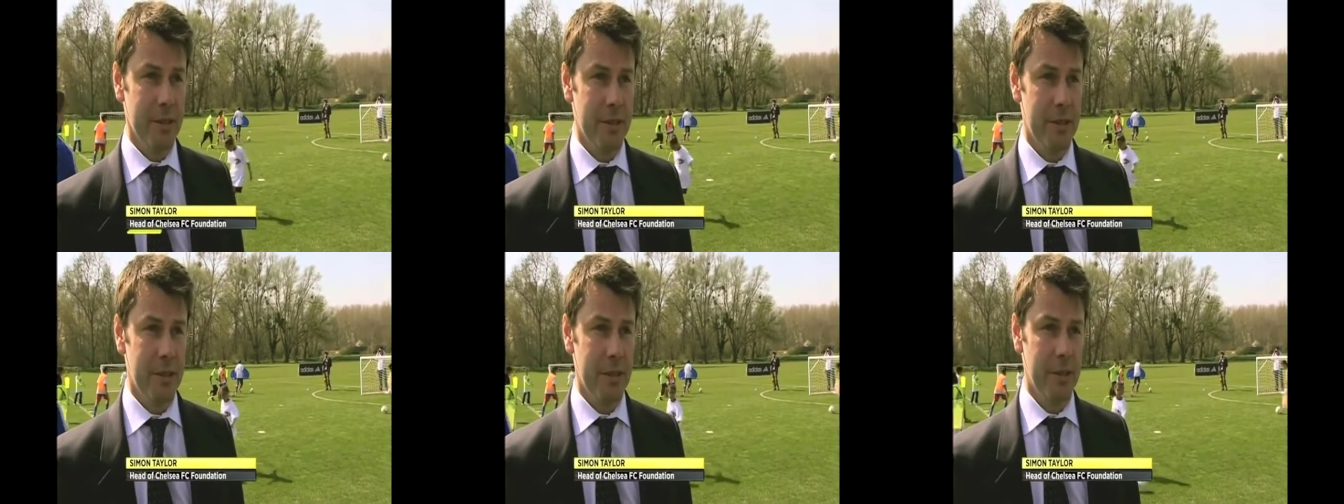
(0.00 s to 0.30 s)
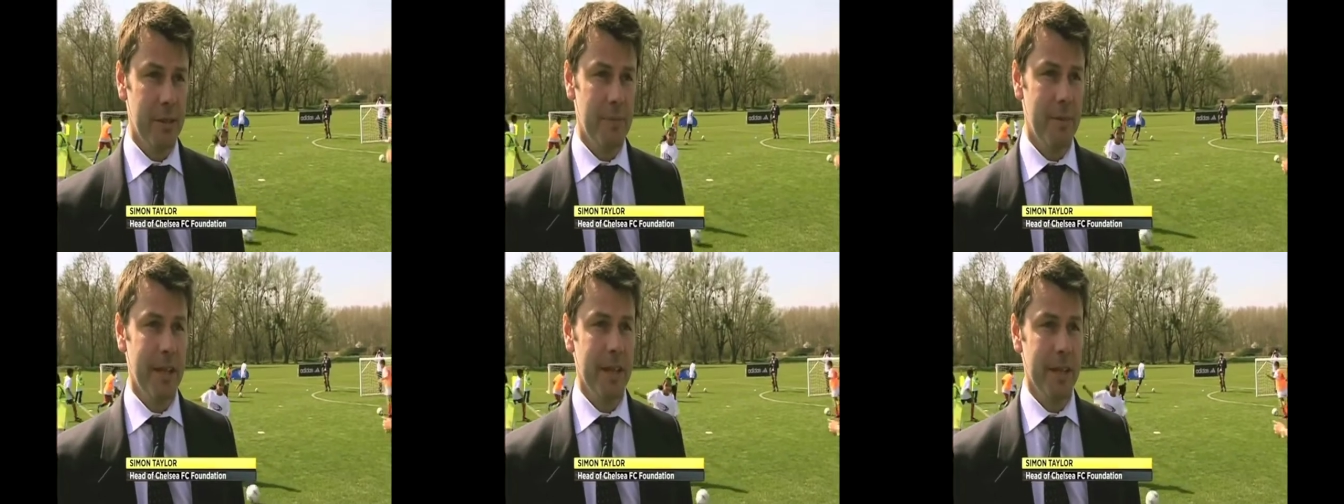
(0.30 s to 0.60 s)

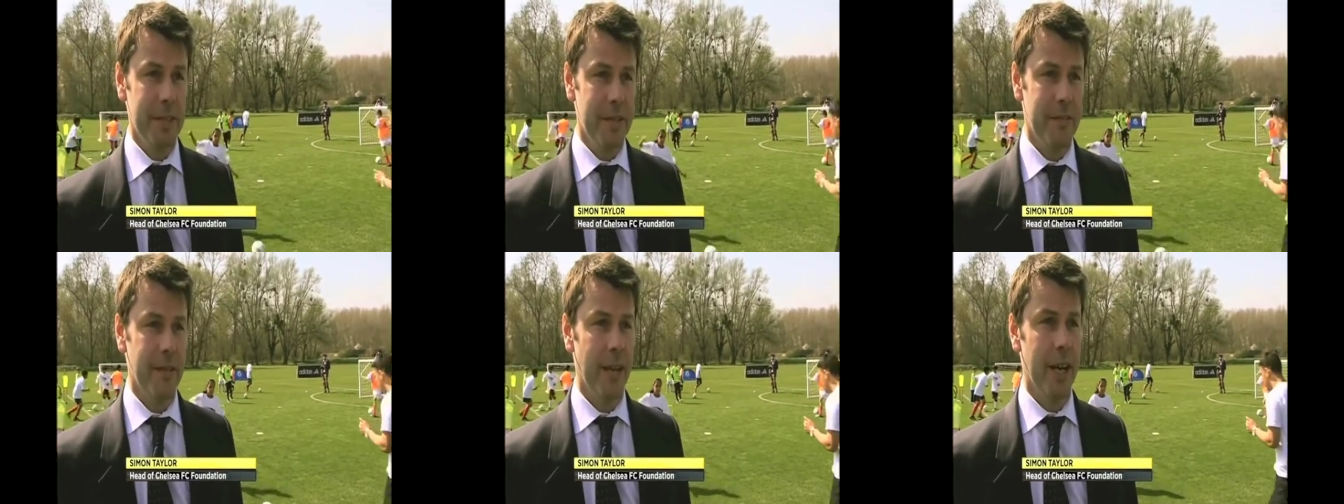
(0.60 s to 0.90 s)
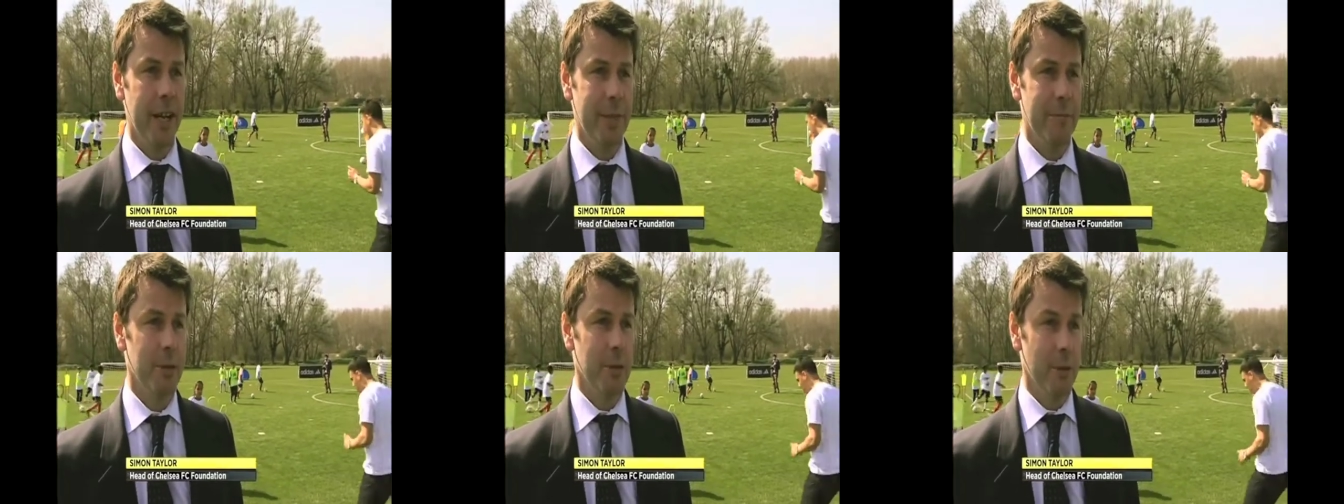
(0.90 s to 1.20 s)
there's been a
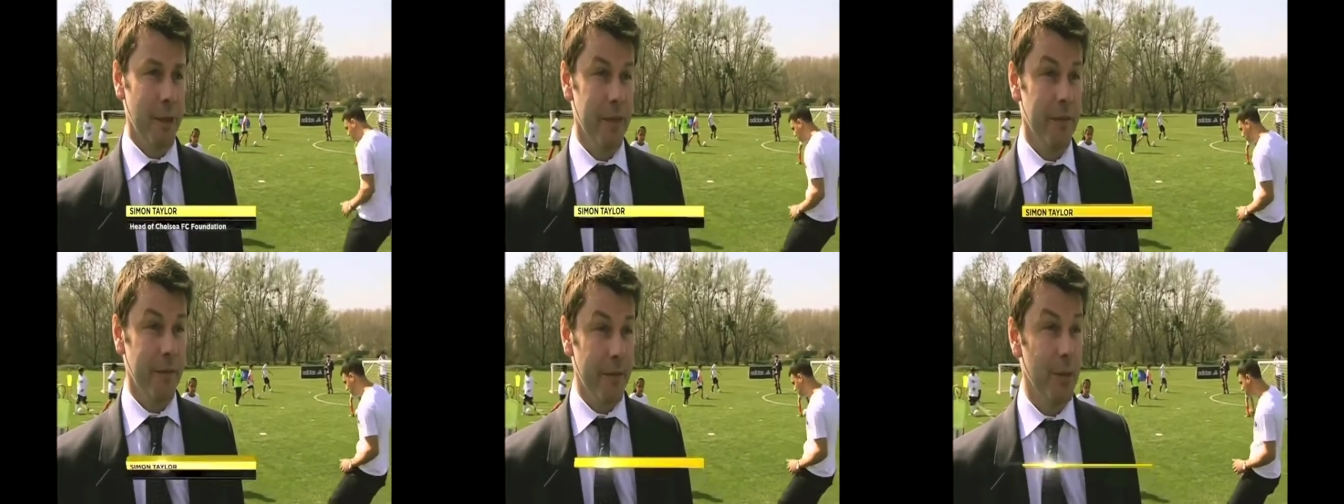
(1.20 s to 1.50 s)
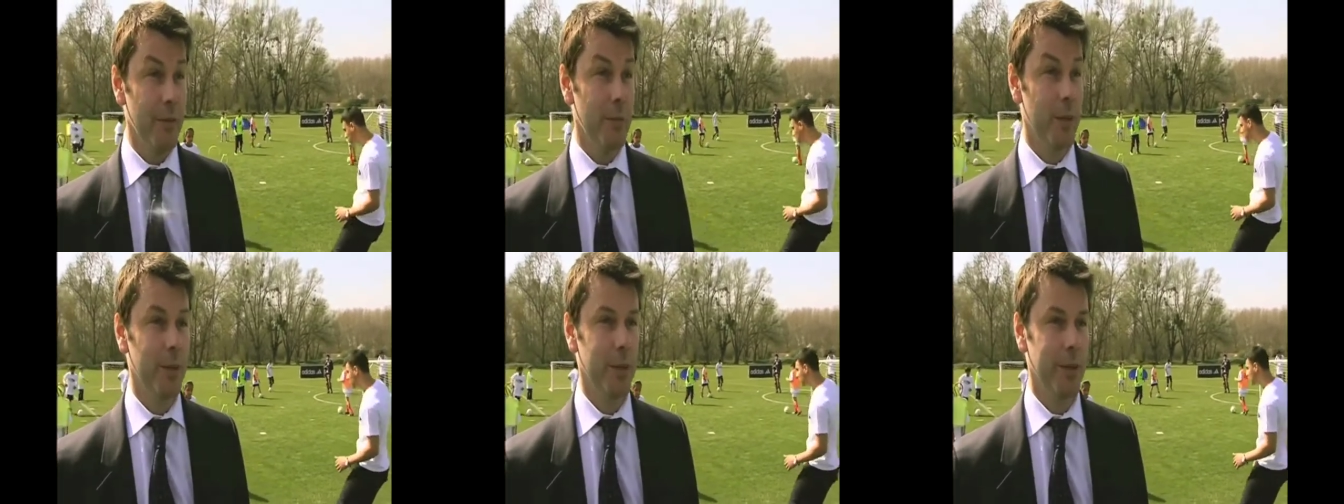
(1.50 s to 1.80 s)
divide between
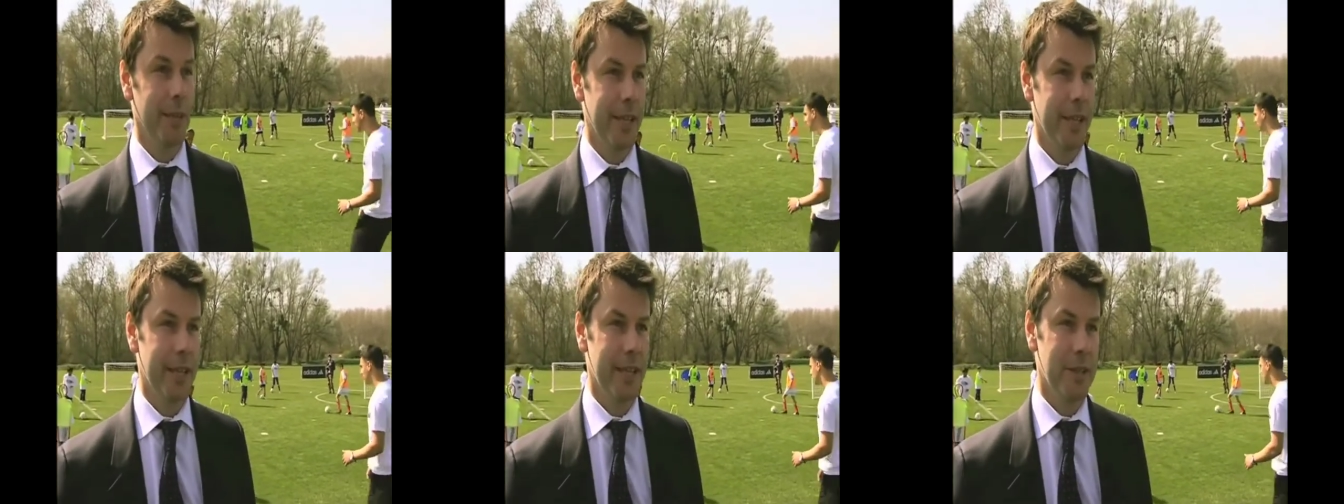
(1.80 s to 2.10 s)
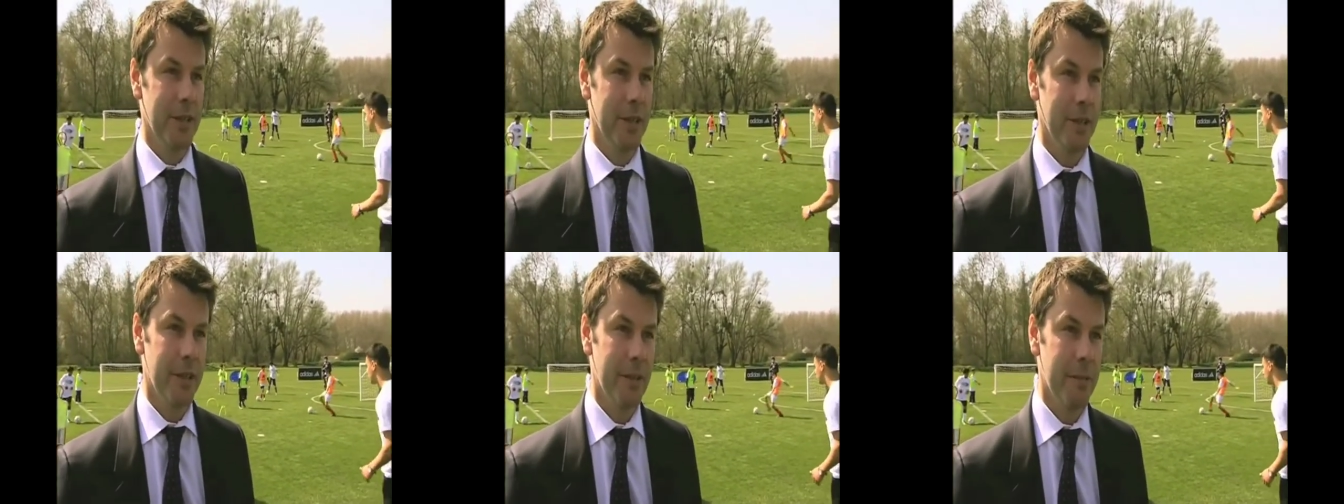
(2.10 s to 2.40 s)
football and the
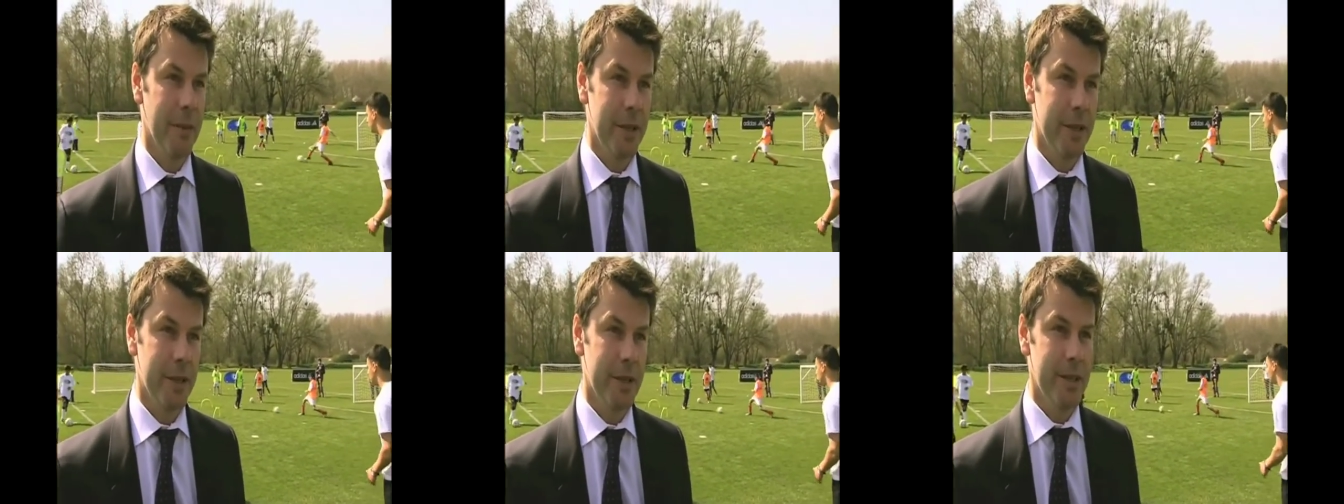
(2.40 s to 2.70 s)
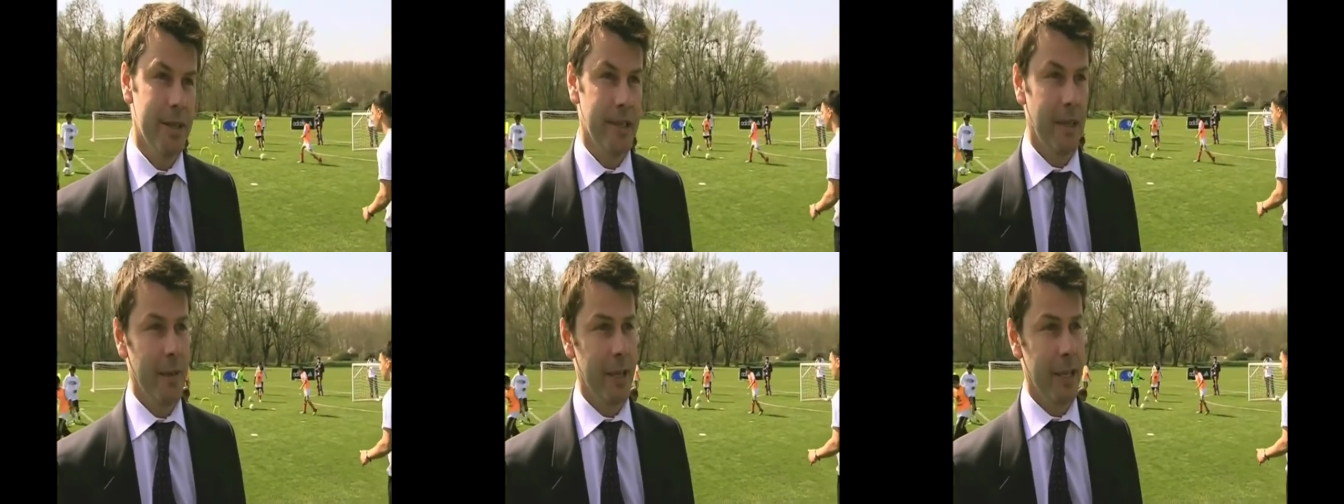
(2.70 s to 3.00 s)
Asian
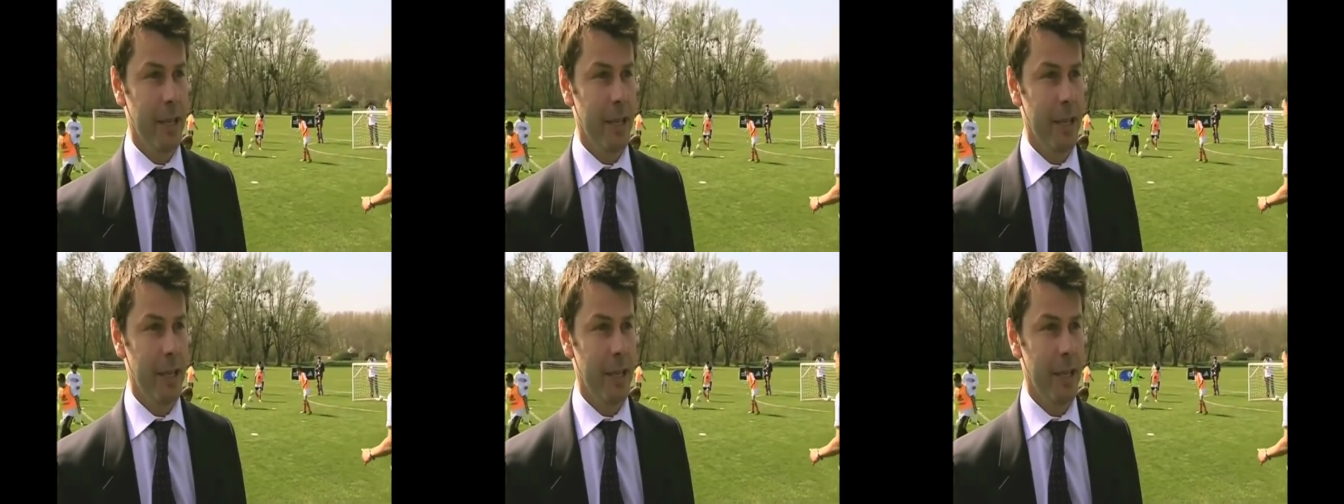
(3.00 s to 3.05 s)
community.